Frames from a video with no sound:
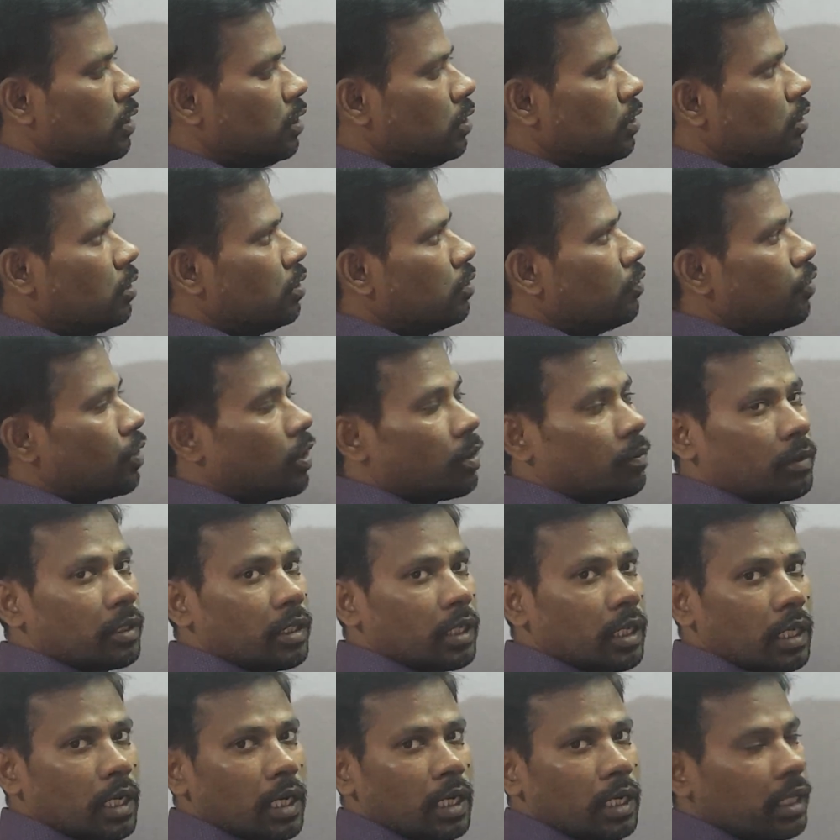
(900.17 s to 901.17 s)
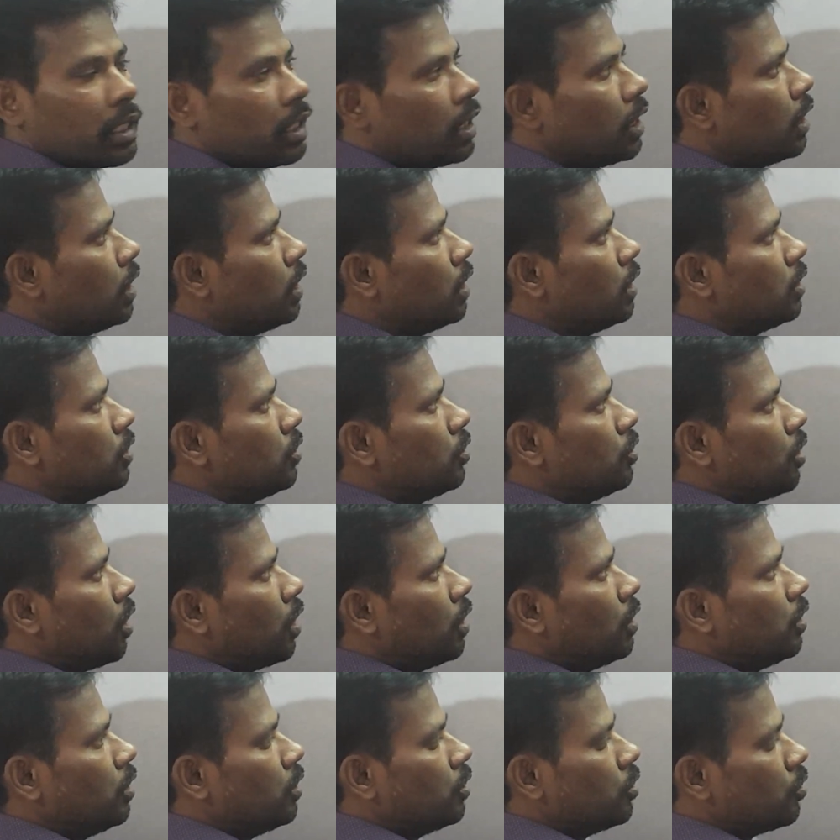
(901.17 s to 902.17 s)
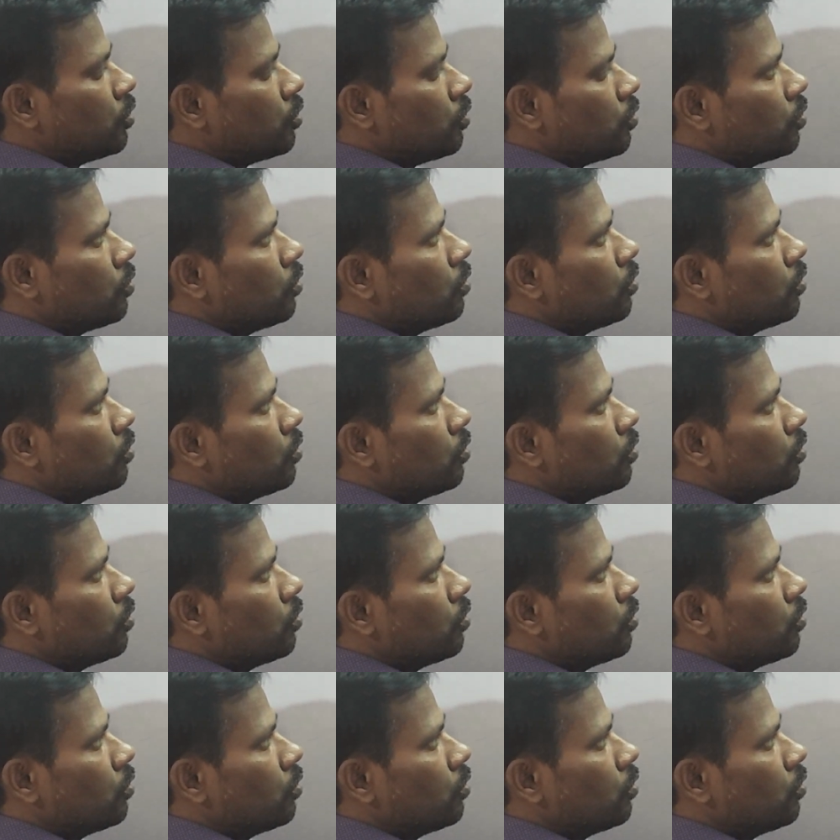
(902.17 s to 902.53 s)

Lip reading: this from here and here, join these two.